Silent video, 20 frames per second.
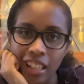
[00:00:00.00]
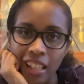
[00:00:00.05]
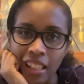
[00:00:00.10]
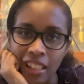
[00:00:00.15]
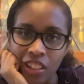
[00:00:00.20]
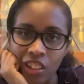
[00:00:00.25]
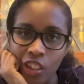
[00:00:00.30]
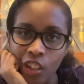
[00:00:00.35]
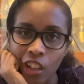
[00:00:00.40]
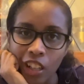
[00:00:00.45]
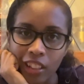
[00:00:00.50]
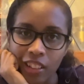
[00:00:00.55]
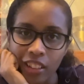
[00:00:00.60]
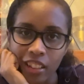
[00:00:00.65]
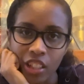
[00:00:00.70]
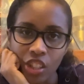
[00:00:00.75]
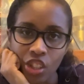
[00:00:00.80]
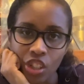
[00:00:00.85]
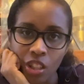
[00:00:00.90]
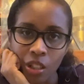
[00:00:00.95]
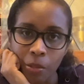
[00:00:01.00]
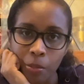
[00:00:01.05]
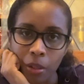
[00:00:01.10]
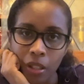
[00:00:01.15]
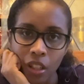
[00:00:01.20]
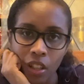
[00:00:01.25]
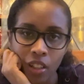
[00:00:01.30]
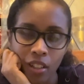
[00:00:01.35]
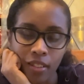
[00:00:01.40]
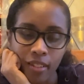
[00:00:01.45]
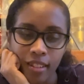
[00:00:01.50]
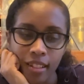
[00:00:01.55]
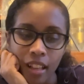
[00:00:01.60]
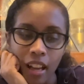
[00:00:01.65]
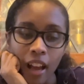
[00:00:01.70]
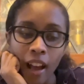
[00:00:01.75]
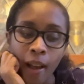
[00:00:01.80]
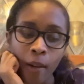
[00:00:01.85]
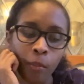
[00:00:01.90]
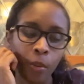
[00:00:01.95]
in the garden this year, because
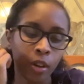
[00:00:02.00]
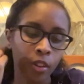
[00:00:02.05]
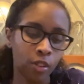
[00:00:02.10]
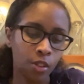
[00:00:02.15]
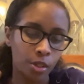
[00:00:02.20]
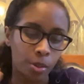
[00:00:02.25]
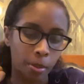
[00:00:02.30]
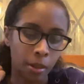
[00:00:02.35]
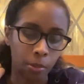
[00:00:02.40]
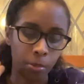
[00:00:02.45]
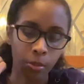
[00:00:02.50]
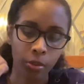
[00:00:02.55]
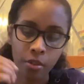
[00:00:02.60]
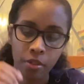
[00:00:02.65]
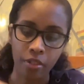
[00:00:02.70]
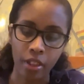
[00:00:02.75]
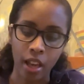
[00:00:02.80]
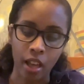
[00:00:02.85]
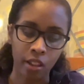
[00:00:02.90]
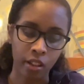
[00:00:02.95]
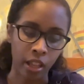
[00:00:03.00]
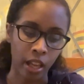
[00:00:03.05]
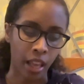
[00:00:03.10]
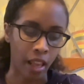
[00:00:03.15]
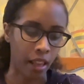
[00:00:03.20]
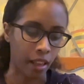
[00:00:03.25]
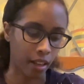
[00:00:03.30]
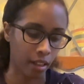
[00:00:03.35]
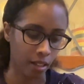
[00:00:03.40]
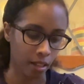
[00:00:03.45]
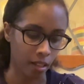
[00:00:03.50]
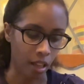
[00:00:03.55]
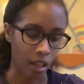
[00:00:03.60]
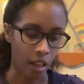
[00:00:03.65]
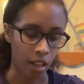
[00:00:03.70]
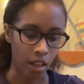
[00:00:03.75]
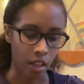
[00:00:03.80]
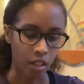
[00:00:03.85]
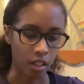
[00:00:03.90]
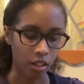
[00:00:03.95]
I'm one of those people that like,
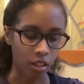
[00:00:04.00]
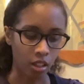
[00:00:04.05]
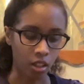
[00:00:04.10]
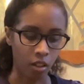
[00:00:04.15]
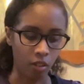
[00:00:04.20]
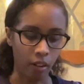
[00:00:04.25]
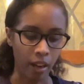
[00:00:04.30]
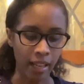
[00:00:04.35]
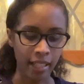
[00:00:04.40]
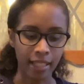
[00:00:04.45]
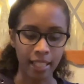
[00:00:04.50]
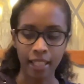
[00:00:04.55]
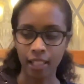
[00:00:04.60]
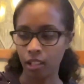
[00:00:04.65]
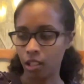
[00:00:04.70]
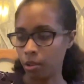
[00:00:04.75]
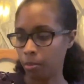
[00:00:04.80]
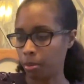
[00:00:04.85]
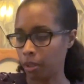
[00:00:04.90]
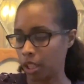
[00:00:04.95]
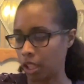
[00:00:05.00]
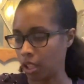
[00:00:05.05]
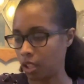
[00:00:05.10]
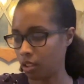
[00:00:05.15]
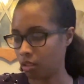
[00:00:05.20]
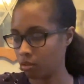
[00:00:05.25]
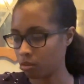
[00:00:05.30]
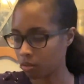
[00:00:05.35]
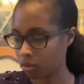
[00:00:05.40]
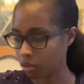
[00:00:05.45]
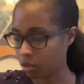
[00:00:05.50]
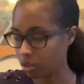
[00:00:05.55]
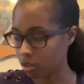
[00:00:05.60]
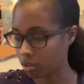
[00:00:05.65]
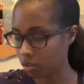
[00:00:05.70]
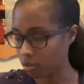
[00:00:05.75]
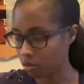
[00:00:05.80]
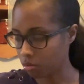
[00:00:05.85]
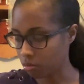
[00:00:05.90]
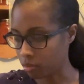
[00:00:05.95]
you know, I tend to be
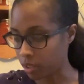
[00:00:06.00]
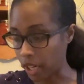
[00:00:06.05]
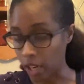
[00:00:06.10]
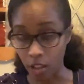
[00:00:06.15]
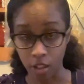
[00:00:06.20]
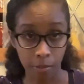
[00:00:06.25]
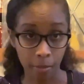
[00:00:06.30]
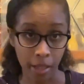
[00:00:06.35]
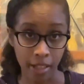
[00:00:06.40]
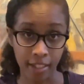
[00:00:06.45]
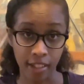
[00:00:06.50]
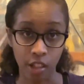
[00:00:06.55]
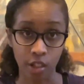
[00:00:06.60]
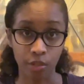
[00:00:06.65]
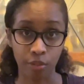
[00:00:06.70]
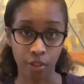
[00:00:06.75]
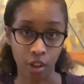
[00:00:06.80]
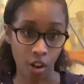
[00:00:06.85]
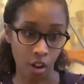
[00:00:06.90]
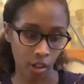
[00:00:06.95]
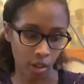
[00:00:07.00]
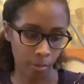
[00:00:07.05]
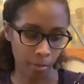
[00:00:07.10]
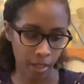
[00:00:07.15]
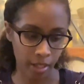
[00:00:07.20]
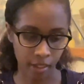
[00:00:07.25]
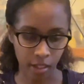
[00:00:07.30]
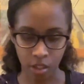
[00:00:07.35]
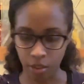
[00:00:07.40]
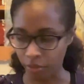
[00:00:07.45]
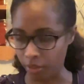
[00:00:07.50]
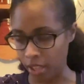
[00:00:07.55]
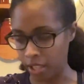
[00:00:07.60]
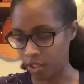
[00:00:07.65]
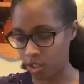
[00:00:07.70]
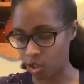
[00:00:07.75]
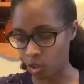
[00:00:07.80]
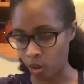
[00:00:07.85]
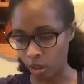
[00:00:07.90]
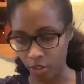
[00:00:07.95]
down on myself or hard on myself. And
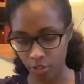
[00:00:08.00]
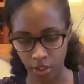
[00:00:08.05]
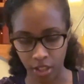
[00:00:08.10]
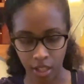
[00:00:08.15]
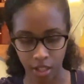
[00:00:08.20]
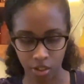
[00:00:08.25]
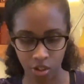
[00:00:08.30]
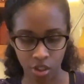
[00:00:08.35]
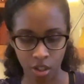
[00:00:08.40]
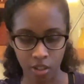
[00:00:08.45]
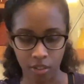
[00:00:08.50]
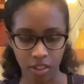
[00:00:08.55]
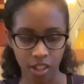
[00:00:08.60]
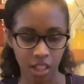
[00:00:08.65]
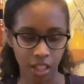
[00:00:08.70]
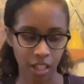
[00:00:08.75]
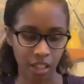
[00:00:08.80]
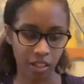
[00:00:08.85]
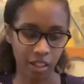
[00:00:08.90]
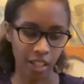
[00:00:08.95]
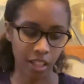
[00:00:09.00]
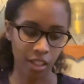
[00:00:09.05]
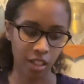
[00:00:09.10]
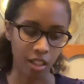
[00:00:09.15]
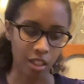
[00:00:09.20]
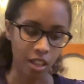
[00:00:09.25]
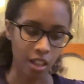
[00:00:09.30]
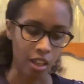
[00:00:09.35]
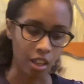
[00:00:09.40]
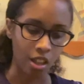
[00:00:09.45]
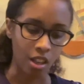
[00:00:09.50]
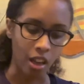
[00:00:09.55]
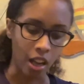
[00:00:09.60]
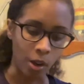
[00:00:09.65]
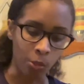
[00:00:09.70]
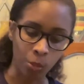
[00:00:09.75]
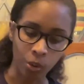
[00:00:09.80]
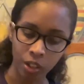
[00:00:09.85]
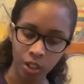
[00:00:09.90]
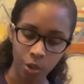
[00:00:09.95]
so I'll start thinking like, I
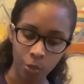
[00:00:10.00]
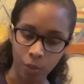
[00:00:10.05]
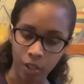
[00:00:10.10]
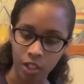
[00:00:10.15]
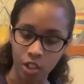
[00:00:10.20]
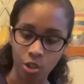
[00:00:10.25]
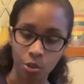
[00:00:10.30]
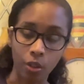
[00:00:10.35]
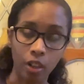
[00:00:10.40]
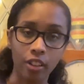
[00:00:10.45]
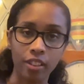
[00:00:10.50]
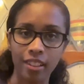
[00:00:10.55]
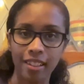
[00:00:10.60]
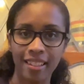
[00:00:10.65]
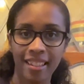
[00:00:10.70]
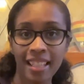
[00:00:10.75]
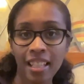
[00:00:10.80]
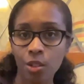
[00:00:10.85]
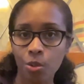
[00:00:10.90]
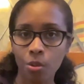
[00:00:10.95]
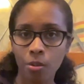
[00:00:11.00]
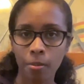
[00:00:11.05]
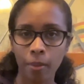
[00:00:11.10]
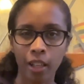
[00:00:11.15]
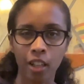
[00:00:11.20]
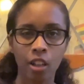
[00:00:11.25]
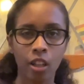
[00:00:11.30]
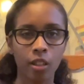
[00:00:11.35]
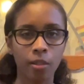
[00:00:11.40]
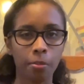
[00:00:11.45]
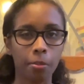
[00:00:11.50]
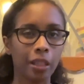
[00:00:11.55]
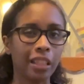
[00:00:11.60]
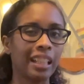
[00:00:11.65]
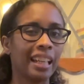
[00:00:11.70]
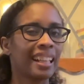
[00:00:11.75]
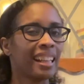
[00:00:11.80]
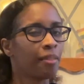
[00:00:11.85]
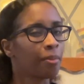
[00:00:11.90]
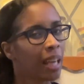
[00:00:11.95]
really want to do all these things with my garden, but
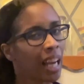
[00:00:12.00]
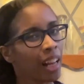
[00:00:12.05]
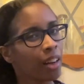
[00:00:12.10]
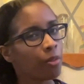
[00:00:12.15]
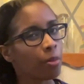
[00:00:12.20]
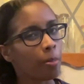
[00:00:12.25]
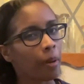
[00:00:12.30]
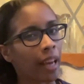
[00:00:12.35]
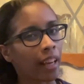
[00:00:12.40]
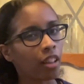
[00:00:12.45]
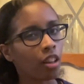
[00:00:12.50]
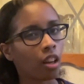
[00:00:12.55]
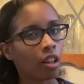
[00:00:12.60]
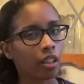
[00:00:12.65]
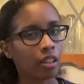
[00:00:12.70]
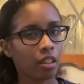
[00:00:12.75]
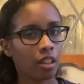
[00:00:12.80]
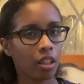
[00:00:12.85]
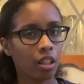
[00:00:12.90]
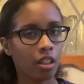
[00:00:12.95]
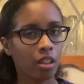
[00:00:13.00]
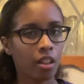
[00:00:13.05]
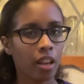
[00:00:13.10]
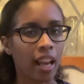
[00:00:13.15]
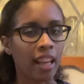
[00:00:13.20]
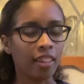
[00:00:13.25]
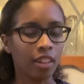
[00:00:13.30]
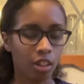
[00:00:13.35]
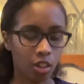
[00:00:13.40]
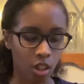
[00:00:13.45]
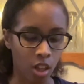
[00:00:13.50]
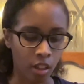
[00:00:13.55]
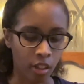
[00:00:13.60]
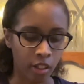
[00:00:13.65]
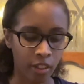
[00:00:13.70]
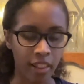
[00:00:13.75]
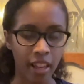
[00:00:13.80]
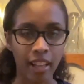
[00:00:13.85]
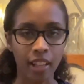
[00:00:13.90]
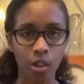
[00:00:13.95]
like, I'm kind of a bad gardener. And the
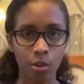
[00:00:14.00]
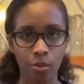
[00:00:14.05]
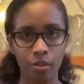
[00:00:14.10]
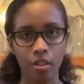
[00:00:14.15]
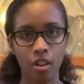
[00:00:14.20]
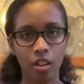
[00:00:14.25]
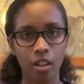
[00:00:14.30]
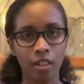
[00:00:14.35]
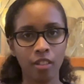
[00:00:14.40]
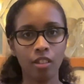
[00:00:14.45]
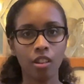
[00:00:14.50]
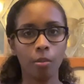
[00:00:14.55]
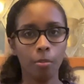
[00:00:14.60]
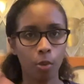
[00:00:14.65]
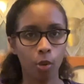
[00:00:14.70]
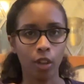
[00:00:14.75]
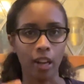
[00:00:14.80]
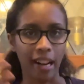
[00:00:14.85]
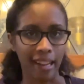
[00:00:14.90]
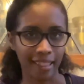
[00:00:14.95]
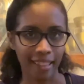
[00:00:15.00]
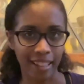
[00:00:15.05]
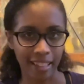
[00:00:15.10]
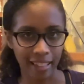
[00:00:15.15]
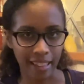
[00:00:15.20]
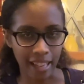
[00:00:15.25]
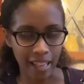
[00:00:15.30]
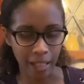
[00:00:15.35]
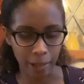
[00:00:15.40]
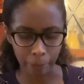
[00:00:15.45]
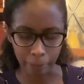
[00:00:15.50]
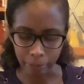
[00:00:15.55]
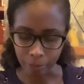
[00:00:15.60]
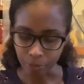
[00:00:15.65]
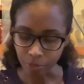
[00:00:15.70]
longer that goes on, the more I think that.